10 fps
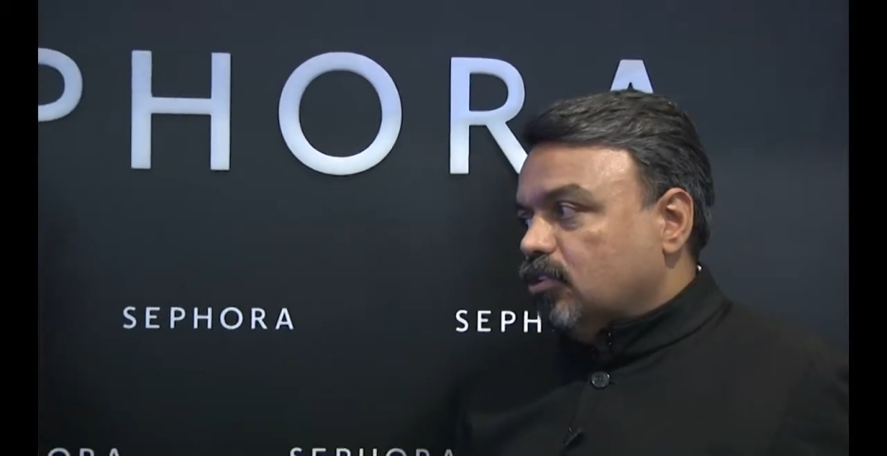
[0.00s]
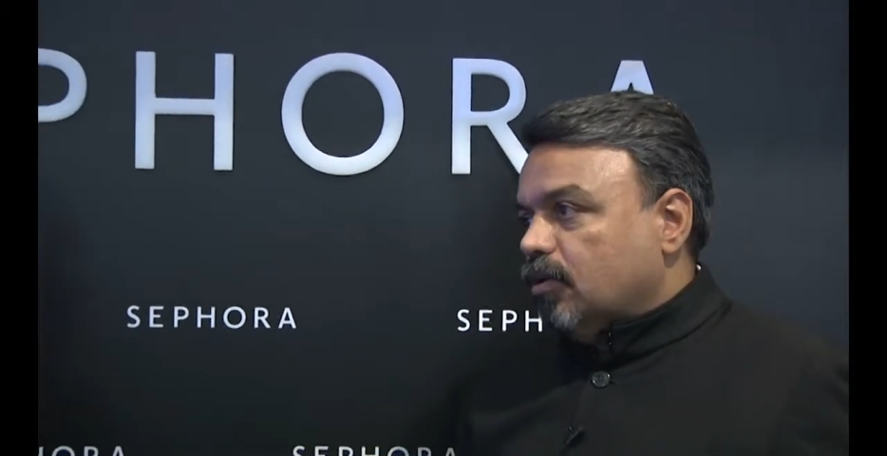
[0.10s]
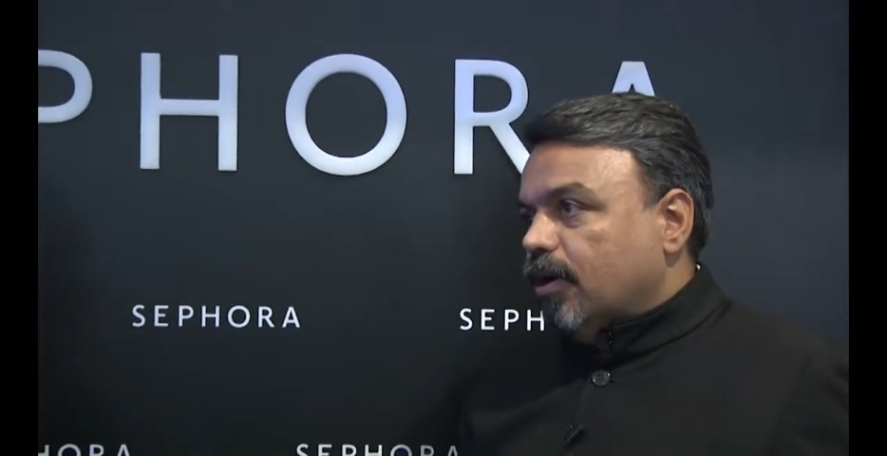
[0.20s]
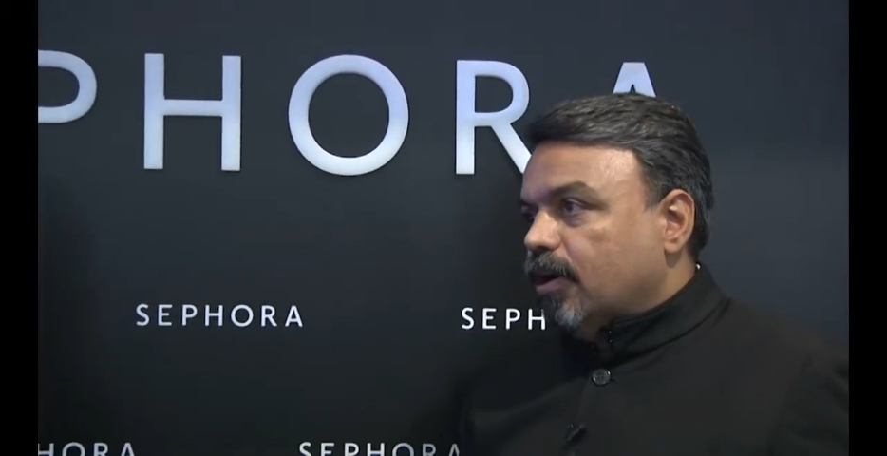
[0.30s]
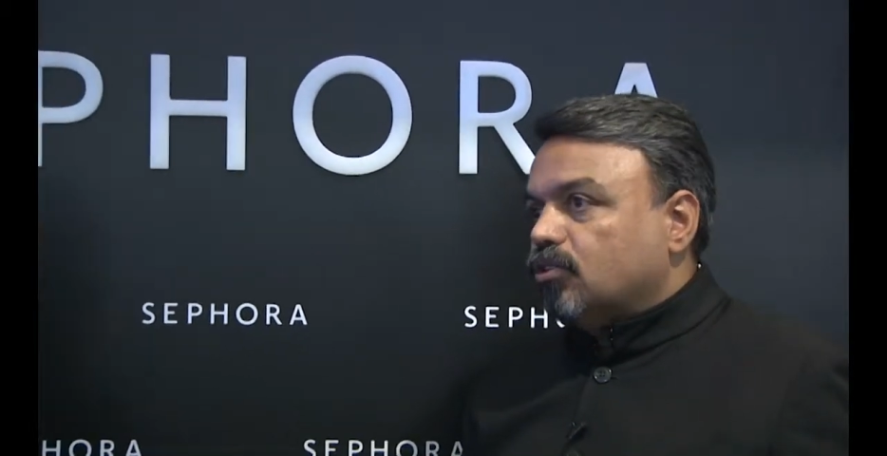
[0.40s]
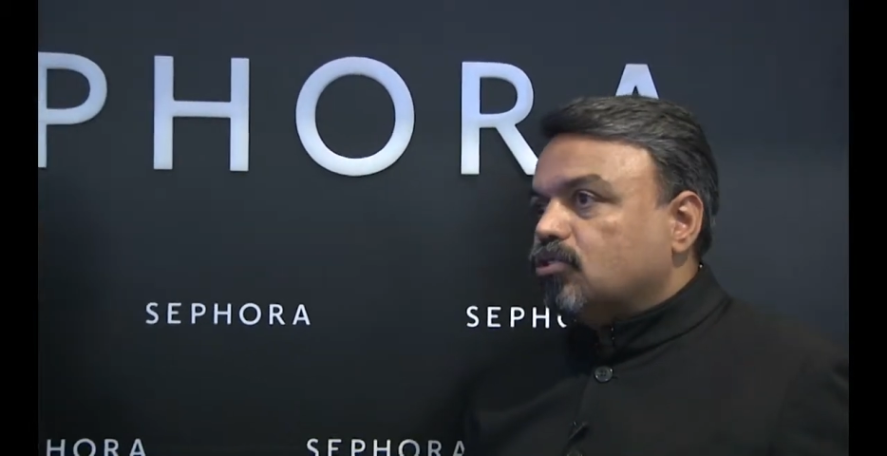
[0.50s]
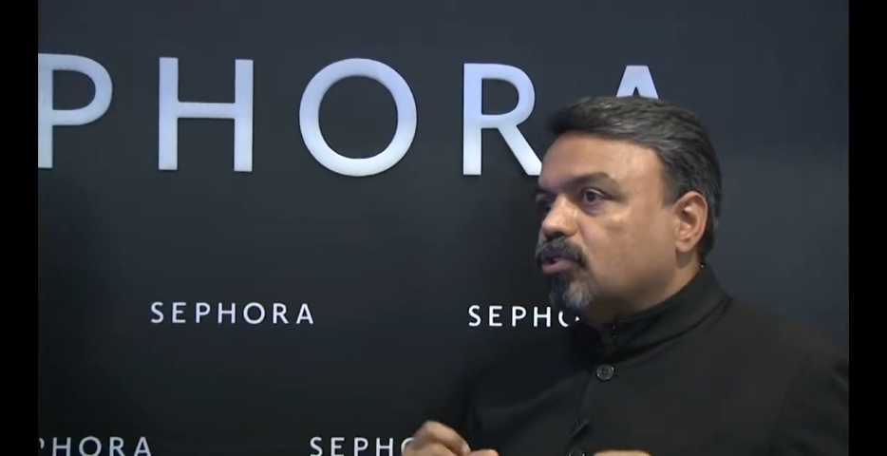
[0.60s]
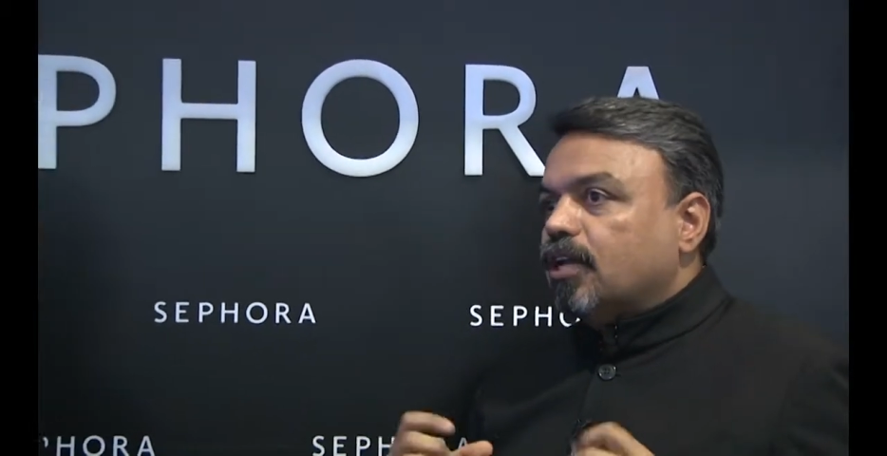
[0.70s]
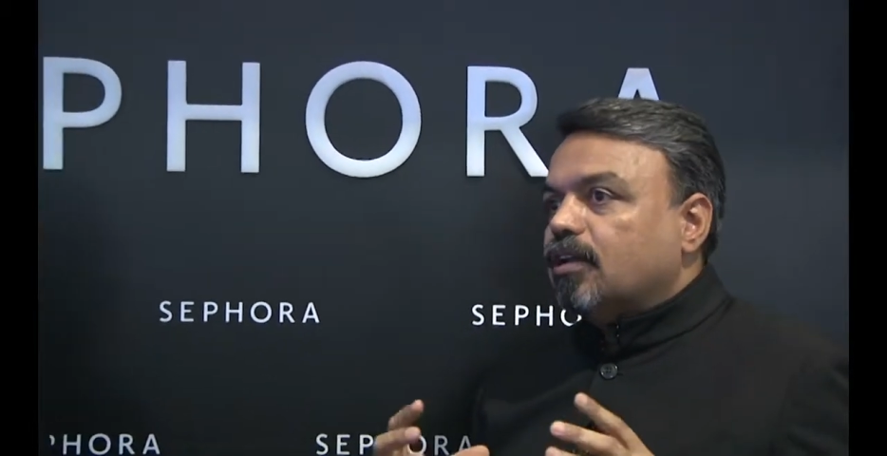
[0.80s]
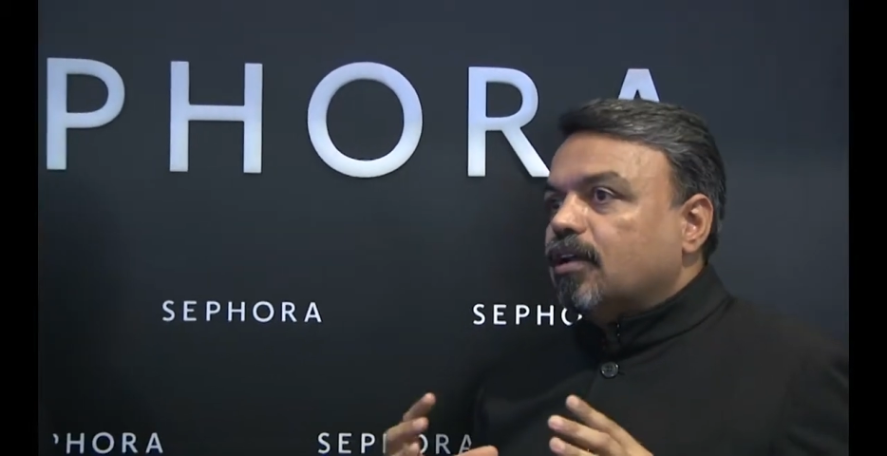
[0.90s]
to the market
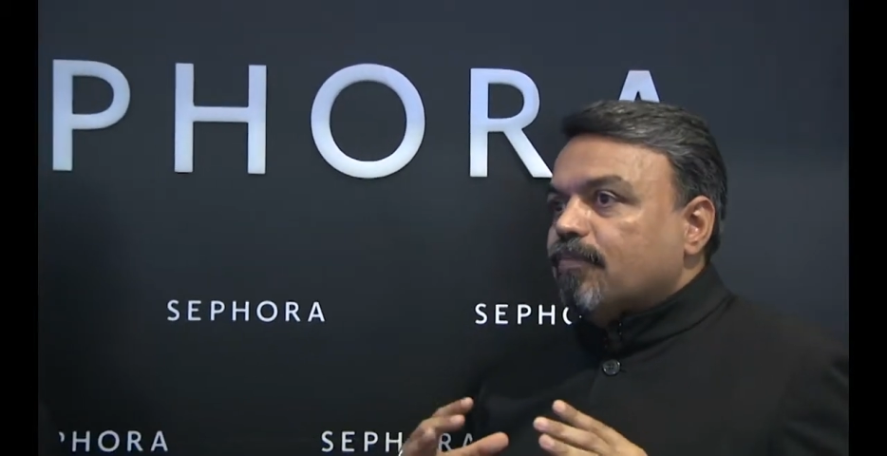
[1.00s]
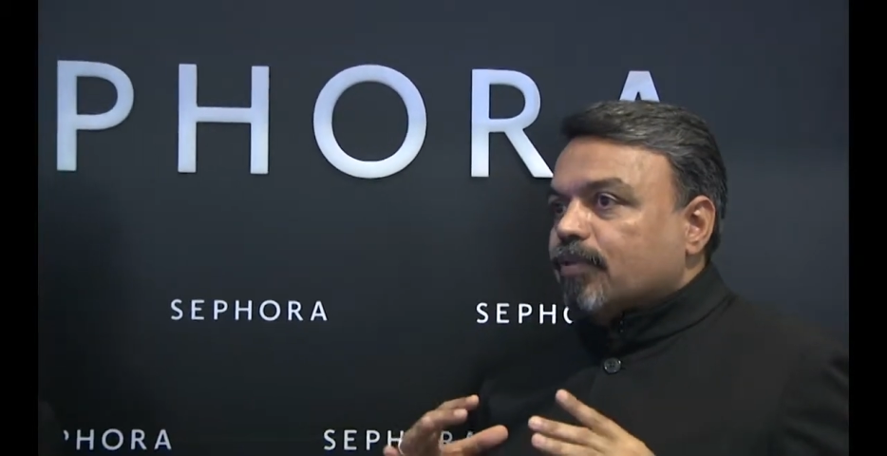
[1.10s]
so that